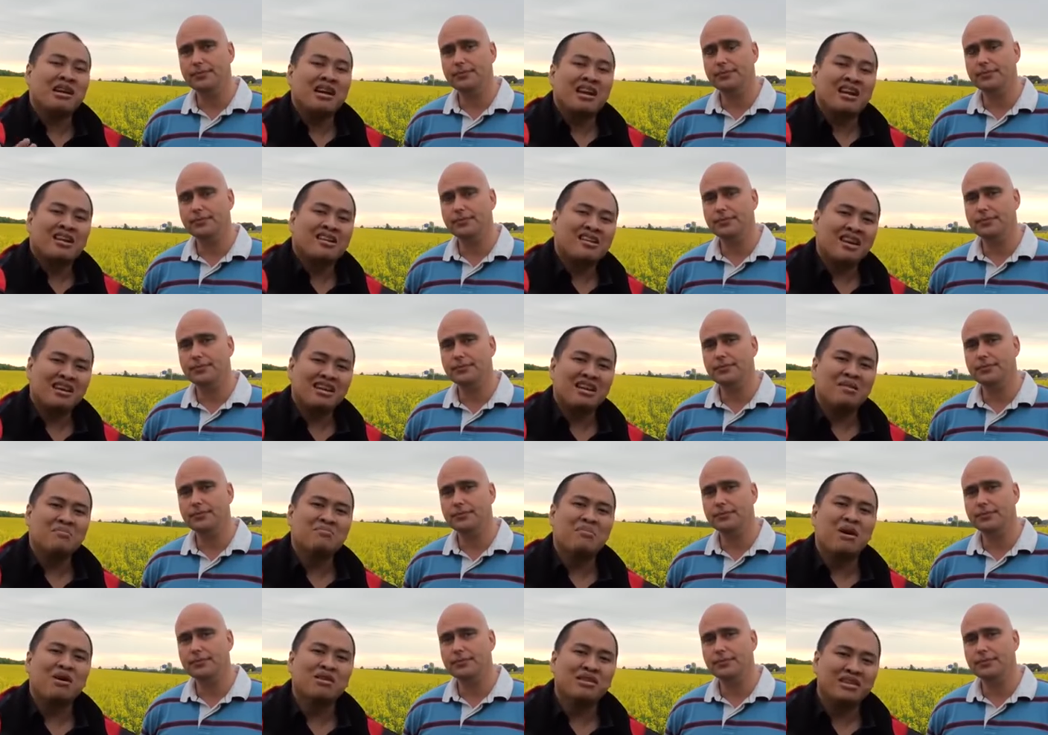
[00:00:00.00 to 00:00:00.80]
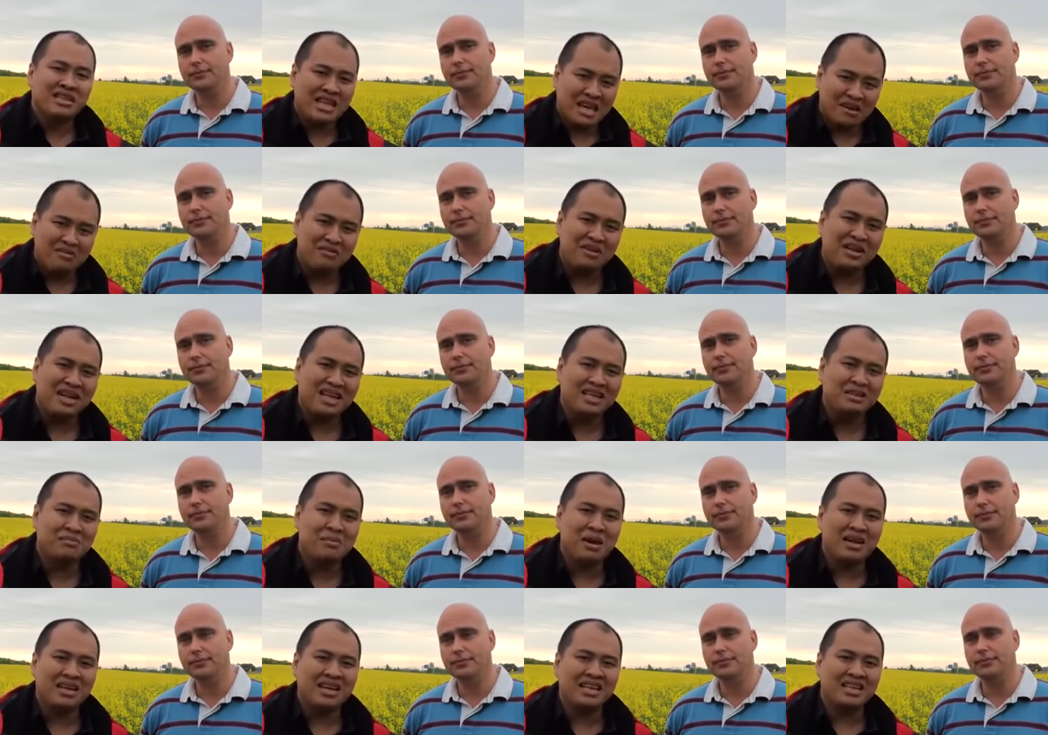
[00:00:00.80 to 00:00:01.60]
Speaker 1: learn about Javanese
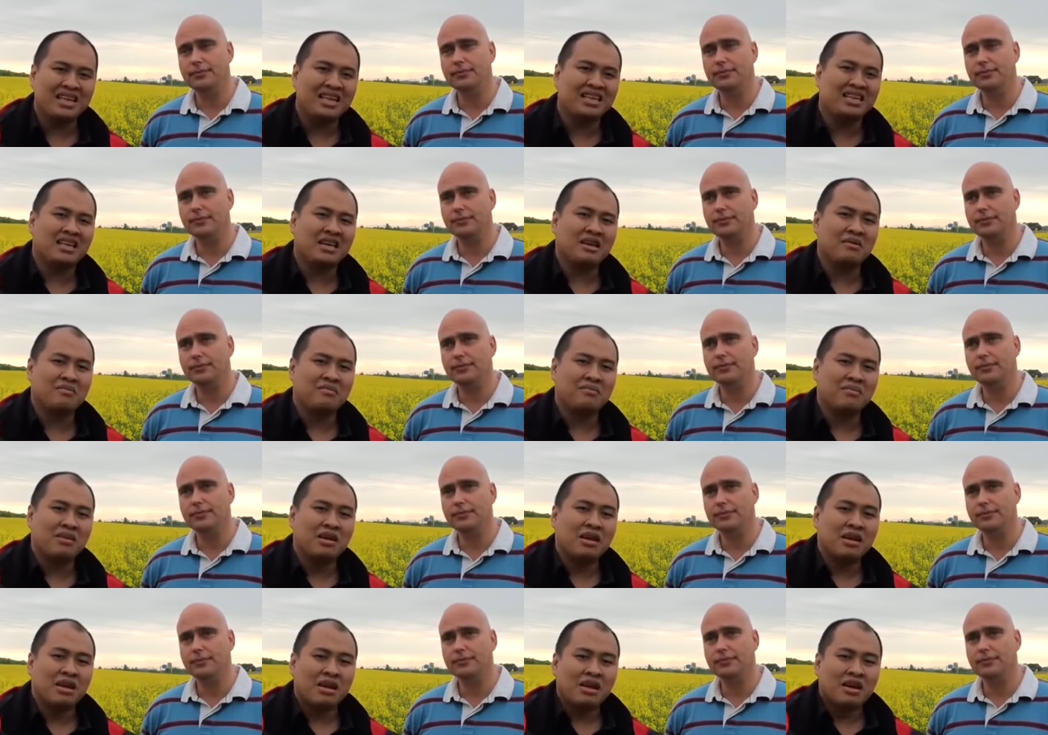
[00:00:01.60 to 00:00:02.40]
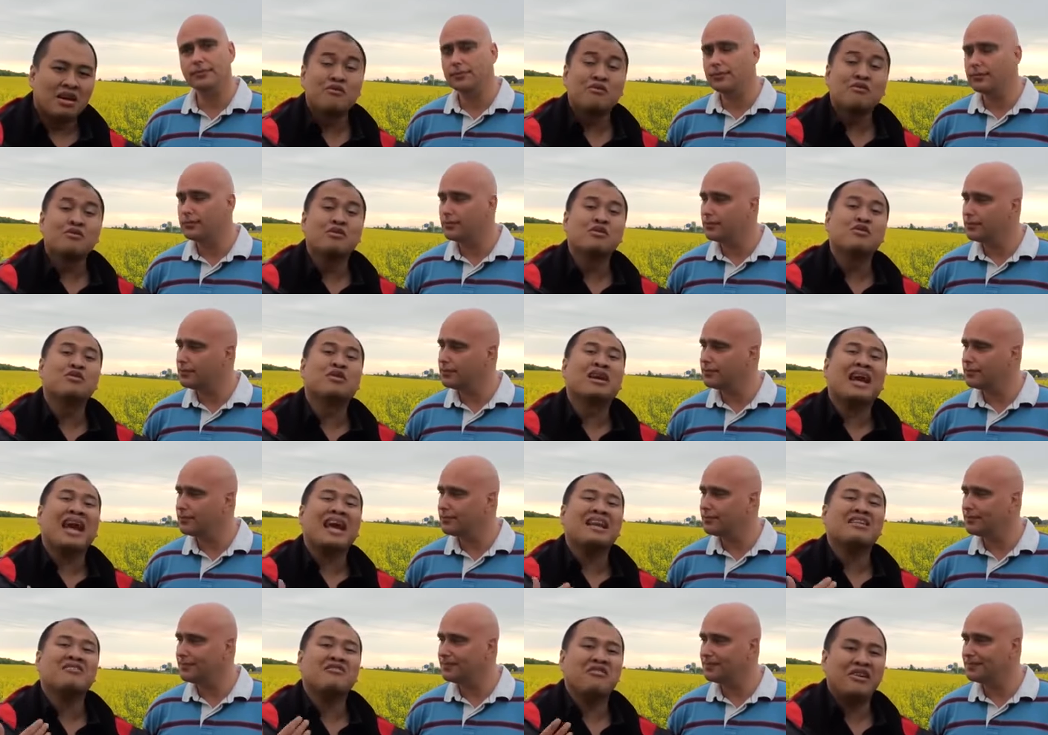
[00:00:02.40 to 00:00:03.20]
magnetism, you
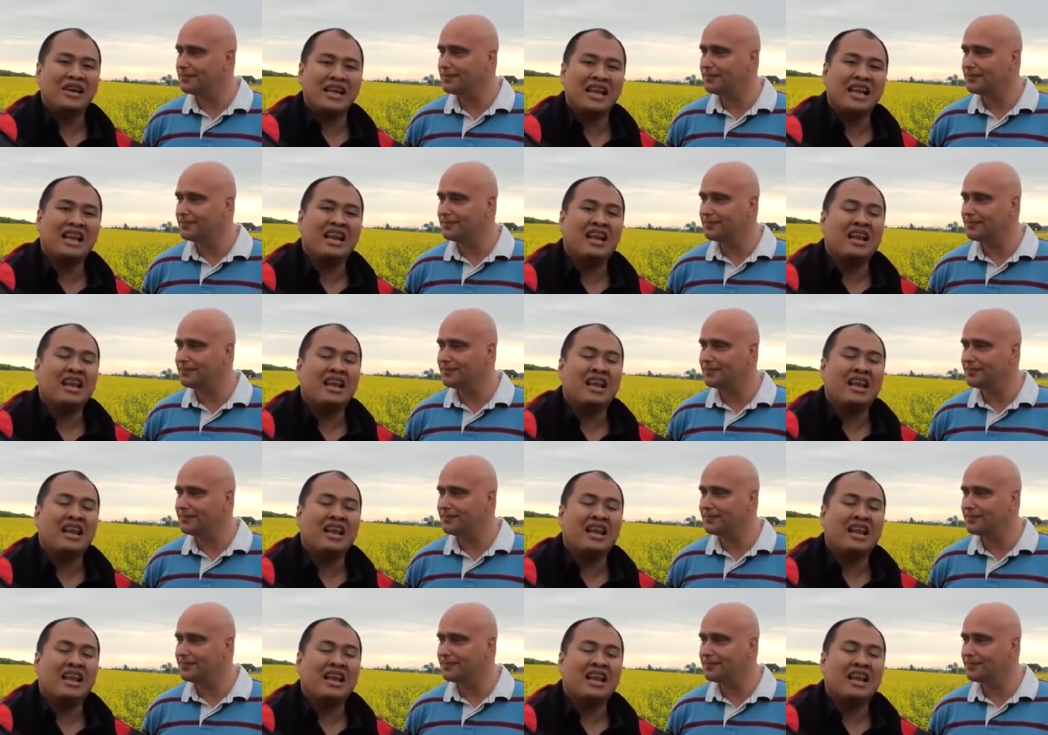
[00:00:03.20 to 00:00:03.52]
can feel